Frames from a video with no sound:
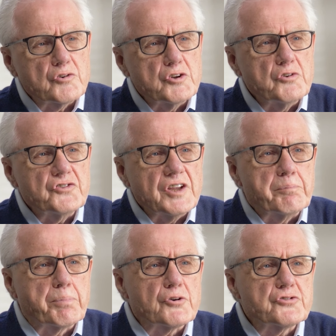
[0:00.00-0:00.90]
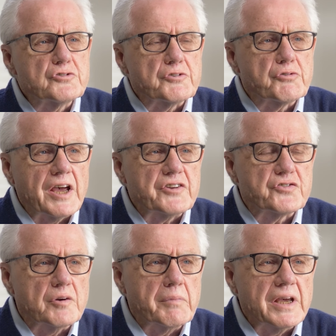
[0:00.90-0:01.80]
So do you see personal
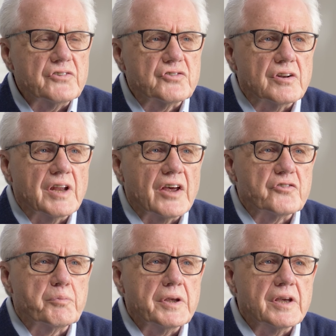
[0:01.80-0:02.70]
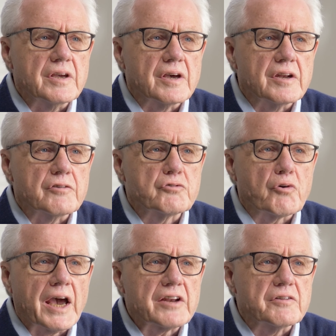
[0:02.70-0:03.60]
transformation as being an
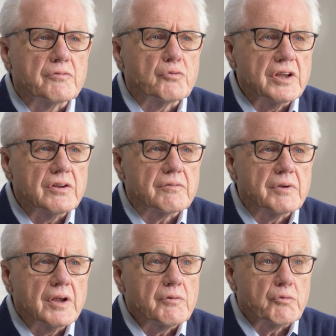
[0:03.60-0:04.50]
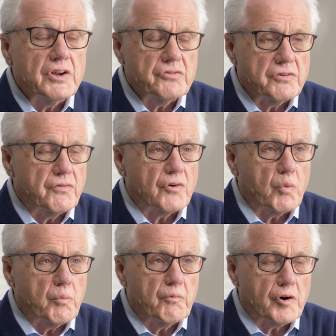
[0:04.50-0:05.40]
attractive reason
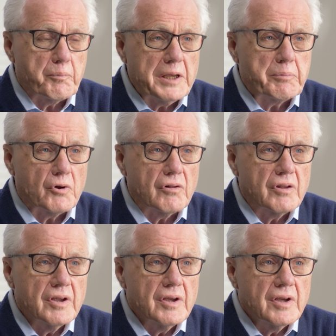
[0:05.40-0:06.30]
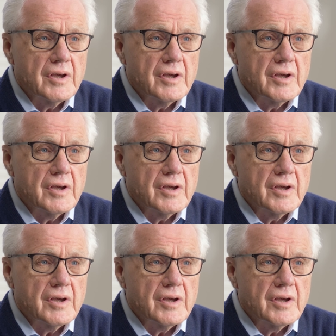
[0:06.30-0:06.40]
for people